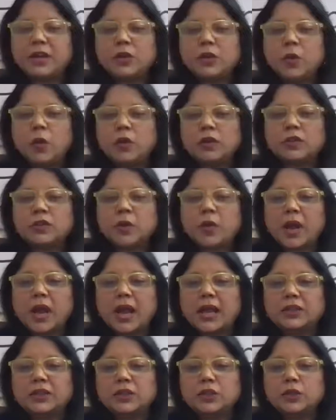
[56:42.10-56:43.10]
you also
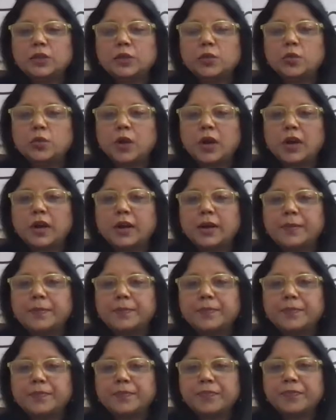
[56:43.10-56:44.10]
had
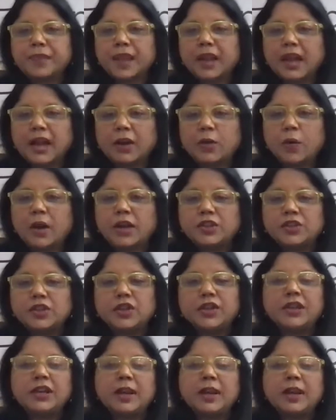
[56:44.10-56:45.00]
a question.